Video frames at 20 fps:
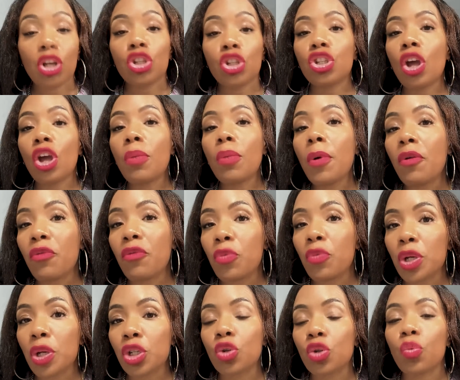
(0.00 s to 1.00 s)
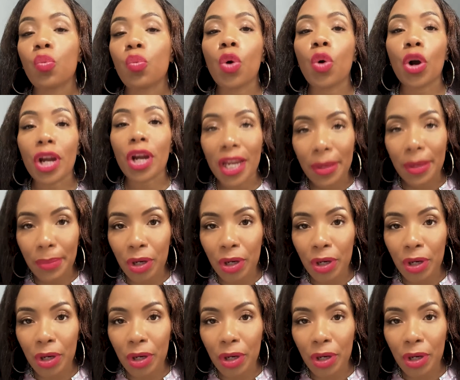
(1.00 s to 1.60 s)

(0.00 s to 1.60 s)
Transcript: some of which were